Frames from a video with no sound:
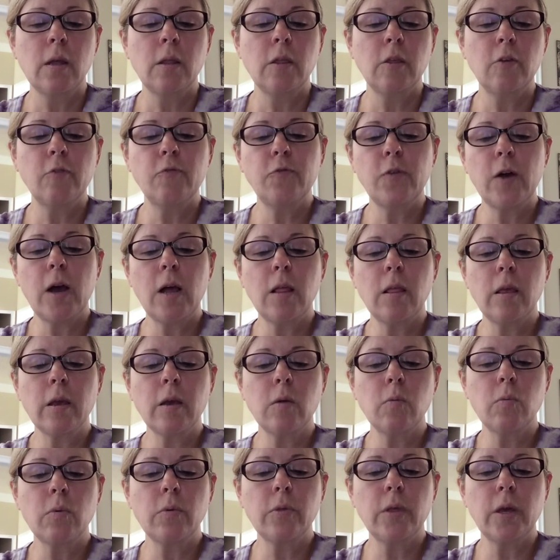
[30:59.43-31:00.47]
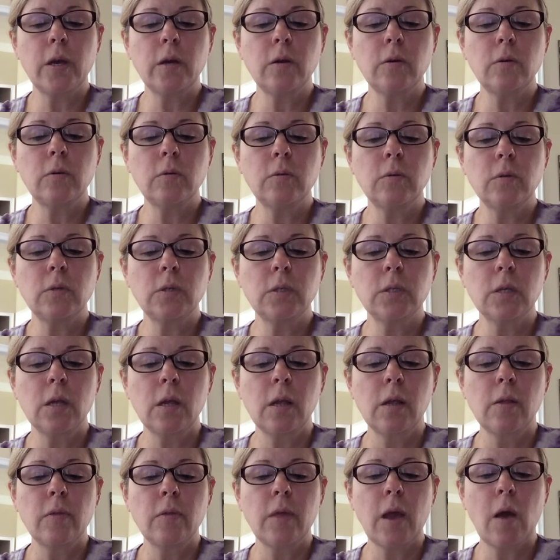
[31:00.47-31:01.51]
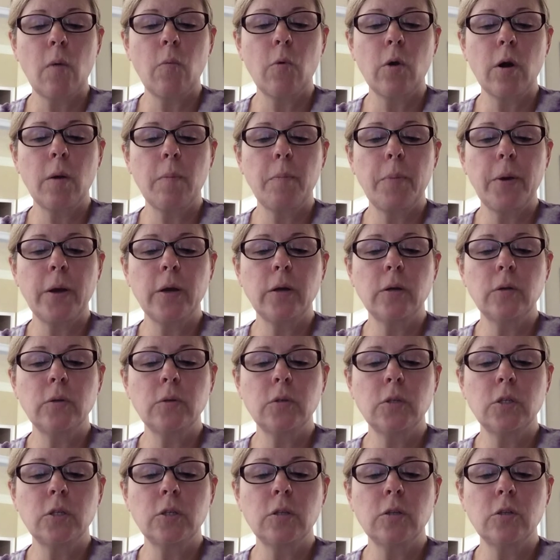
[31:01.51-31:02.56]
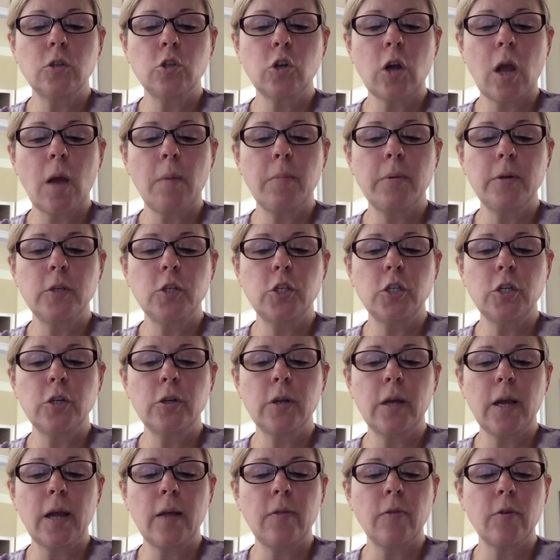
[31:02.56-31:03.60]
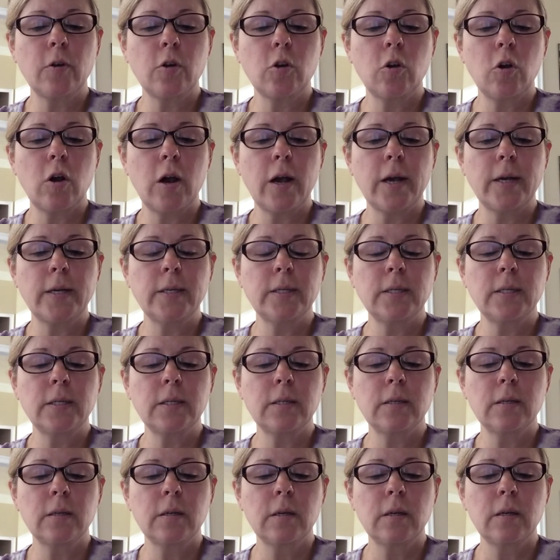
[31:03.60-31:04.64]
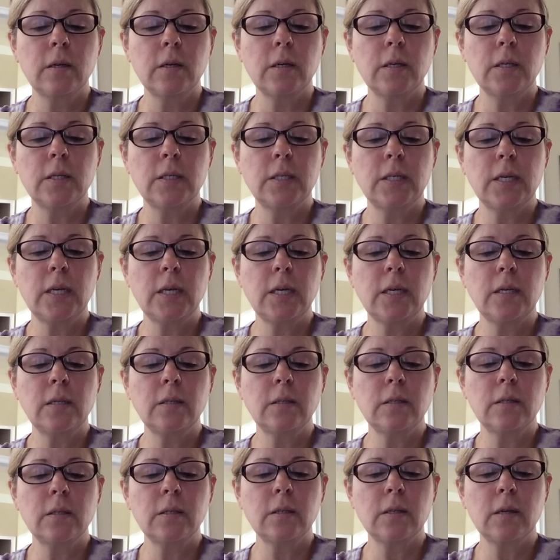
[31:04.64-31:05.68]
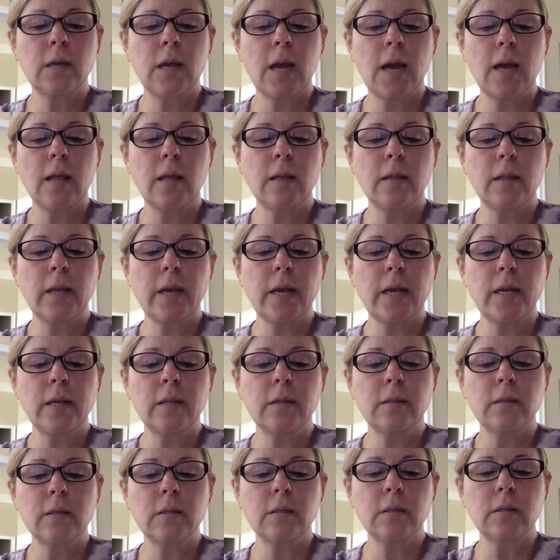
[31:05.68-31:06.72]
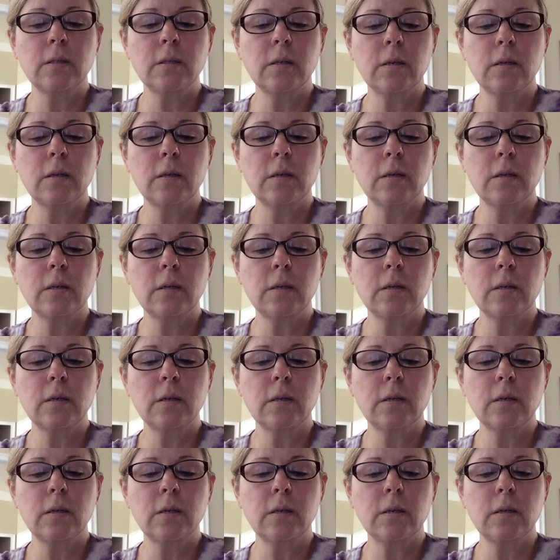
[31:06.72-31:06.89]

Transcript: The following were those that were opposed to the tribe of Judah and the Christ, Essenes, Galileans,